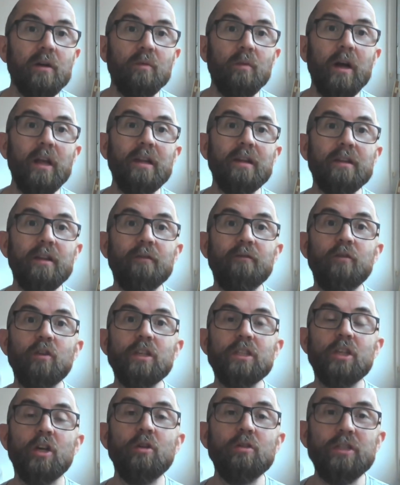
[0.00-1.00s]
Well, the
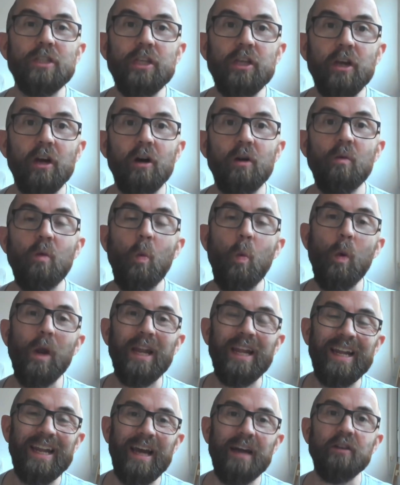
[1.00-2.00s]
first OTO
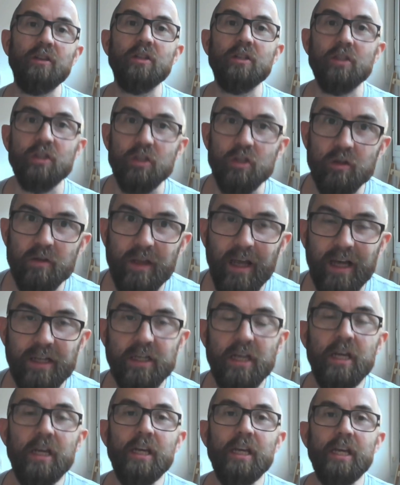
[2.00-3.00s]
will allow you to do that.
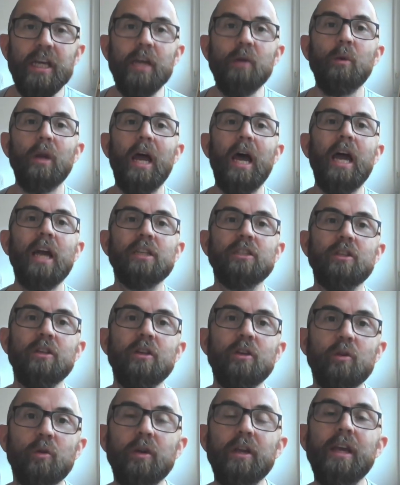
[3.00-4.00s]
It will actually
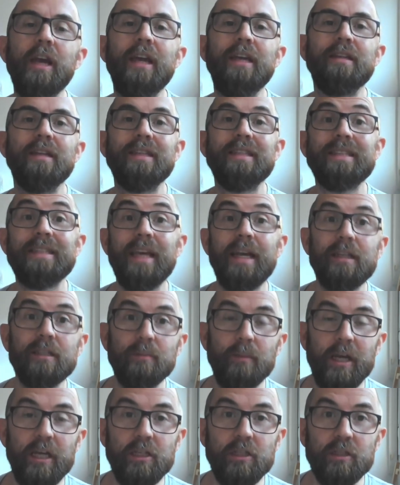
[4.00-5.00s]
create sales
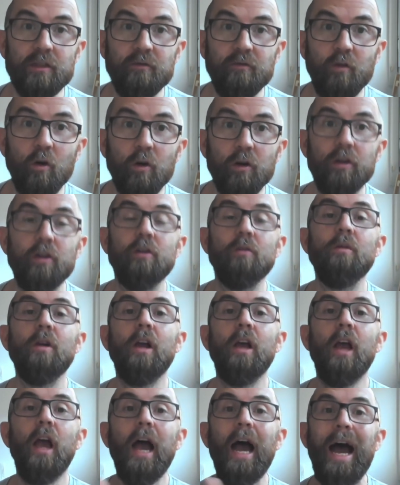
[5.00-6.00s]
pages for you
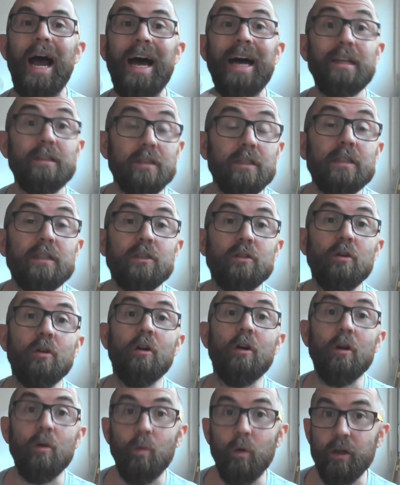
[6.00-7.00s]
and a
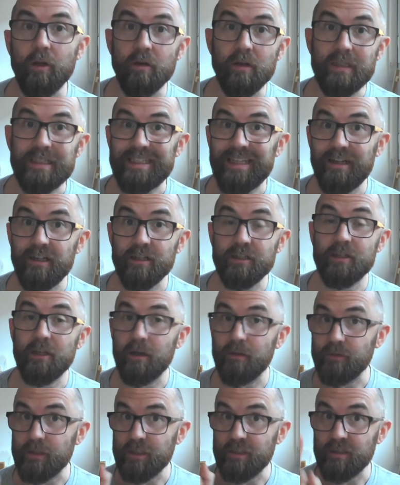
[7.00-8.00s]
store where you can sell your
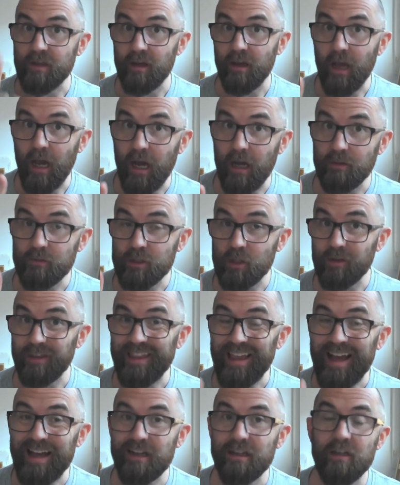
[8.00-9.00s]
services. So
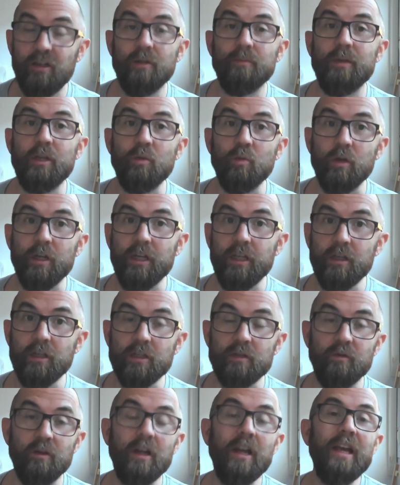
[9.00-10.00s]
that could be really
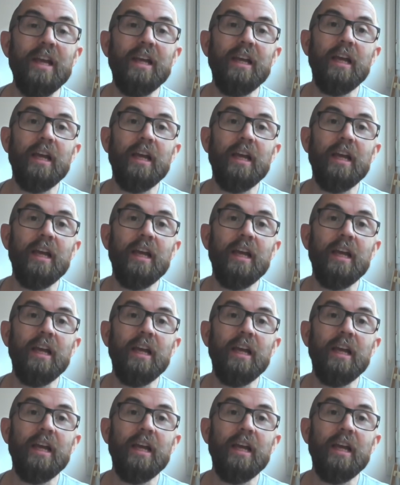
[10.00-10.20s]
useful.